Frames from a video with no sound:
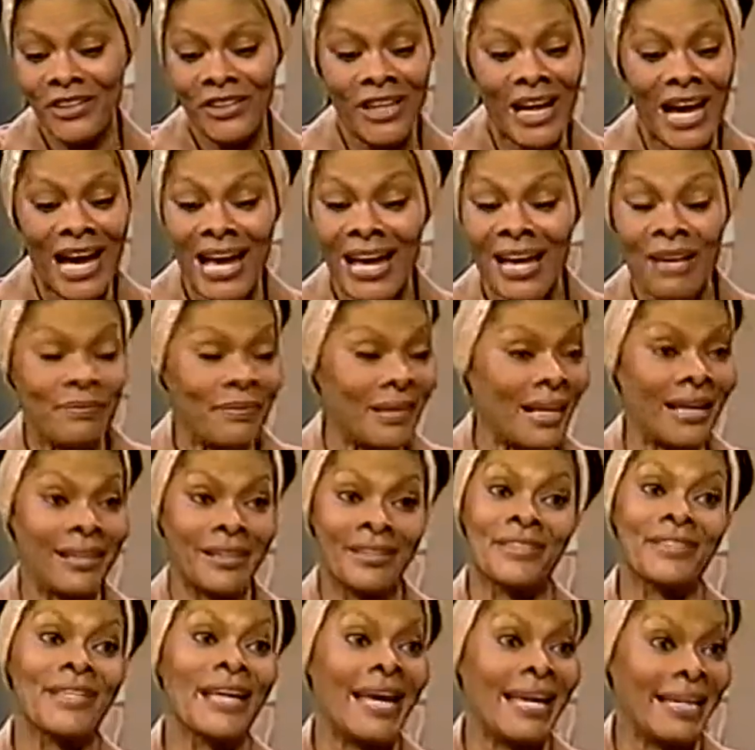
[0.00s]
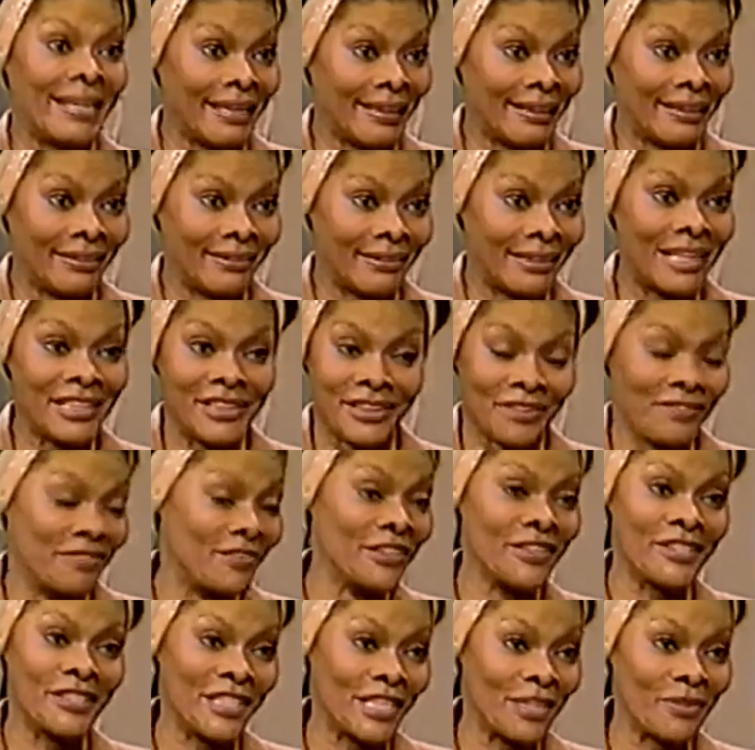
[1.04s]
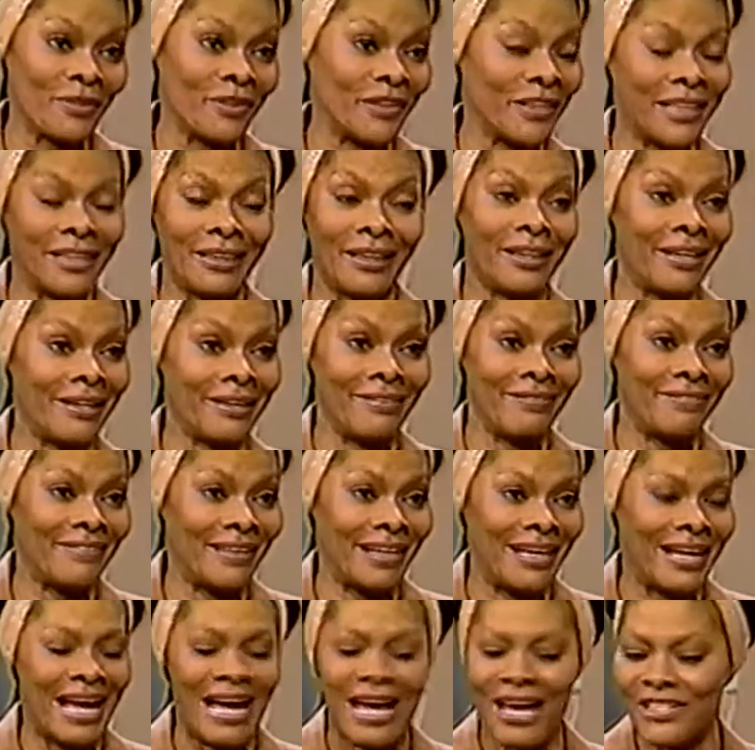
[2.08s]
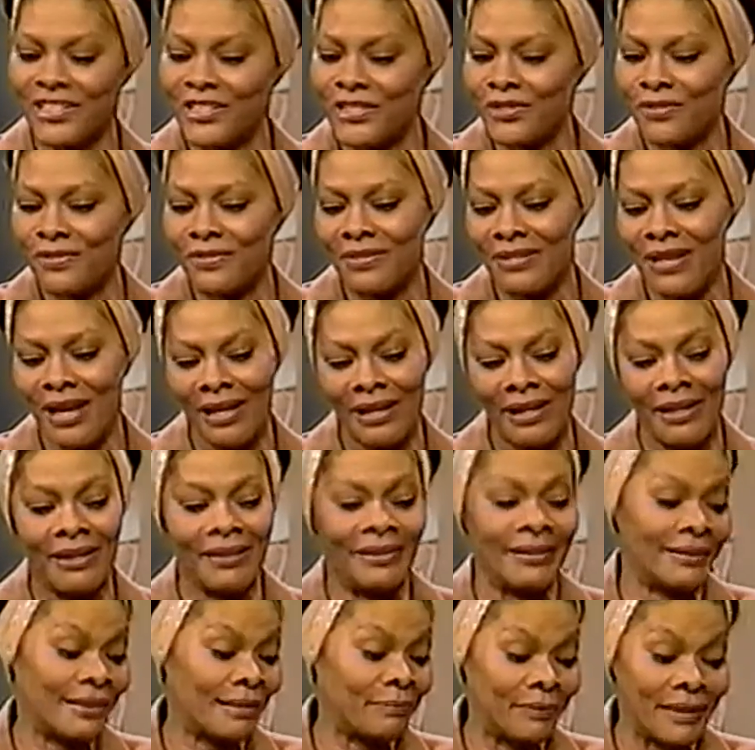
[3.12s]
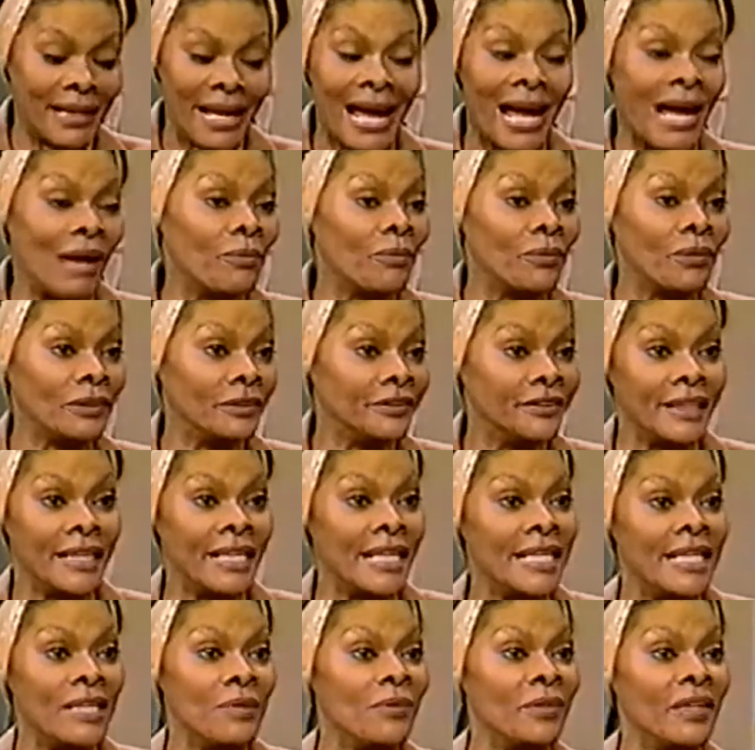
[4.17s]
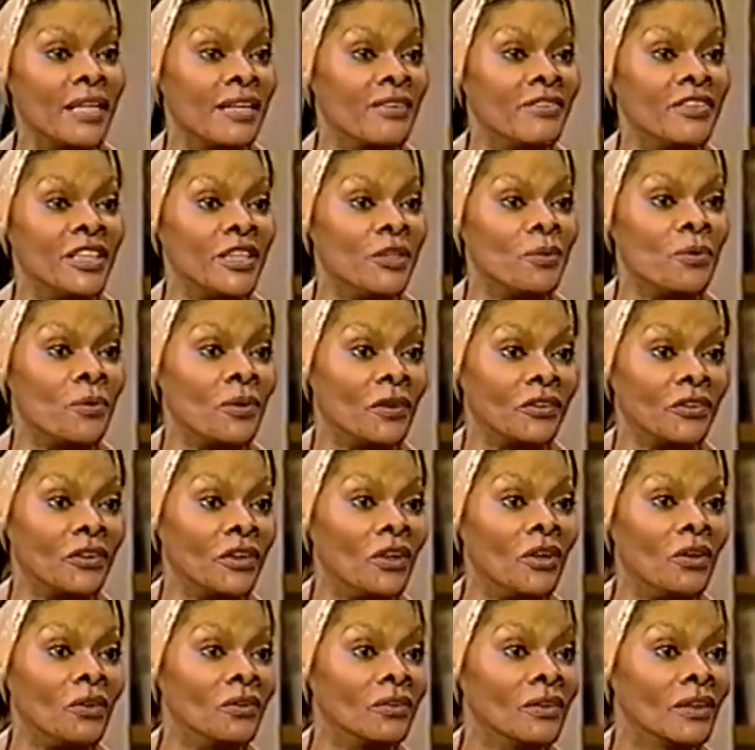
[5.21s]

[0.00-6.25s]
you, I'm not a psychic. That's the first thing I want to clarify. I do not, but I will tell you whatever you want to know.